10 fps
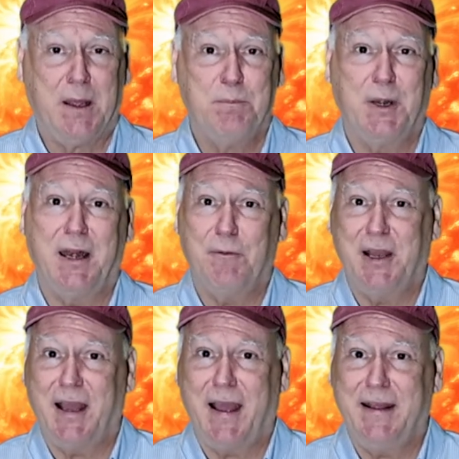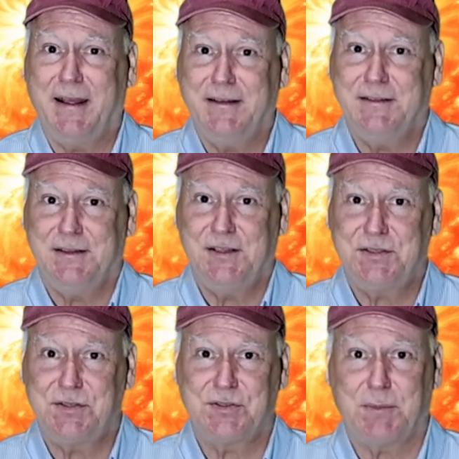But anyway, and
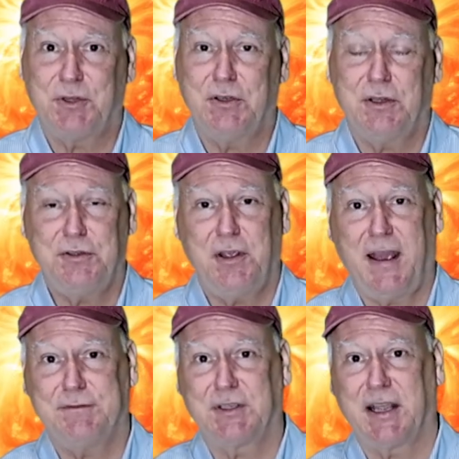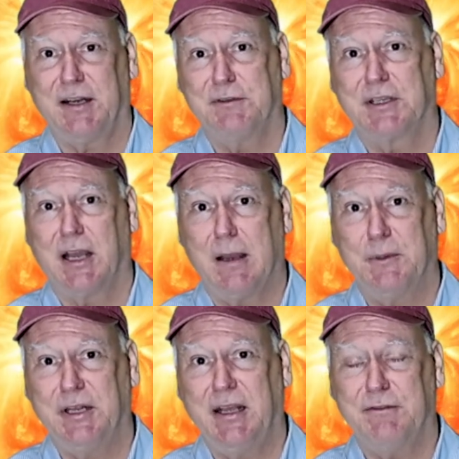this is something that you have to kind of
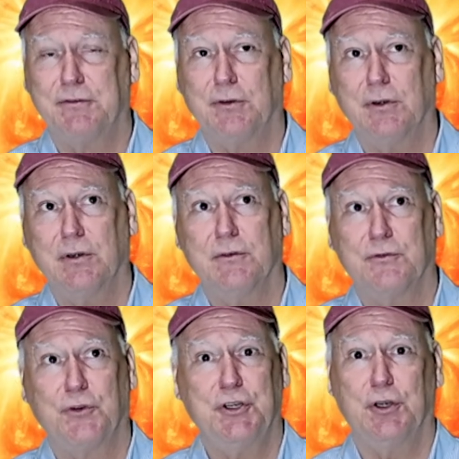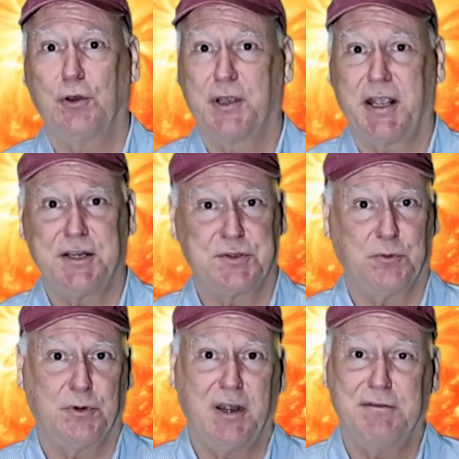accommodate for your
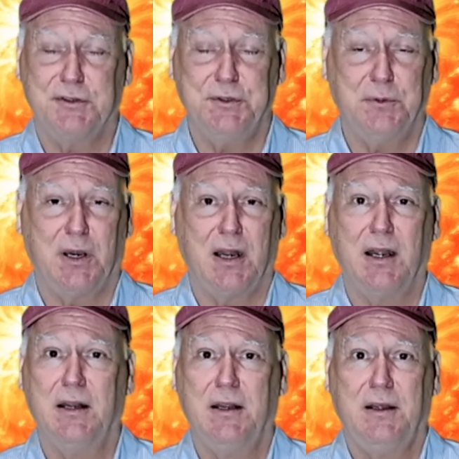location wherever you are.